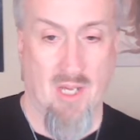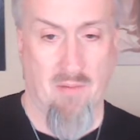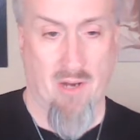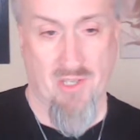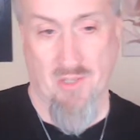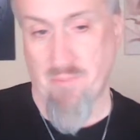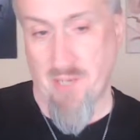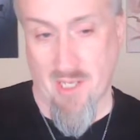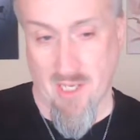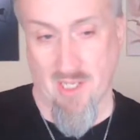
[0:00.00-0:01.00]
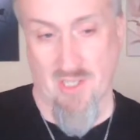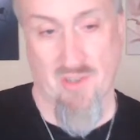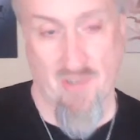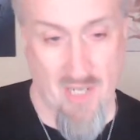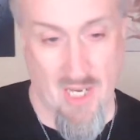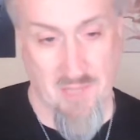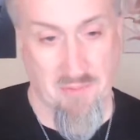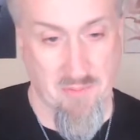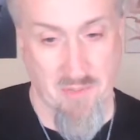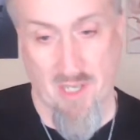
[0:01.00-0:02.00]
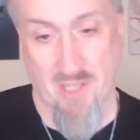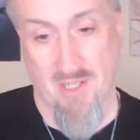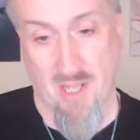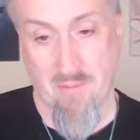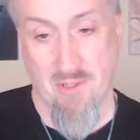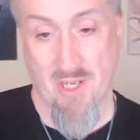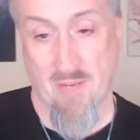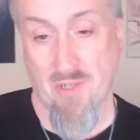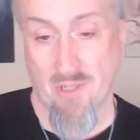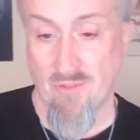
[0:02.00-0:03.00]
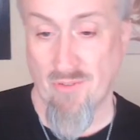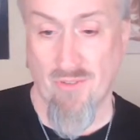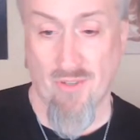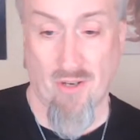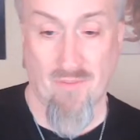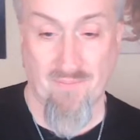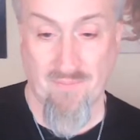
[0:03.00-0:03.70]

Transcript: but also picking certain gospels because of that perception. So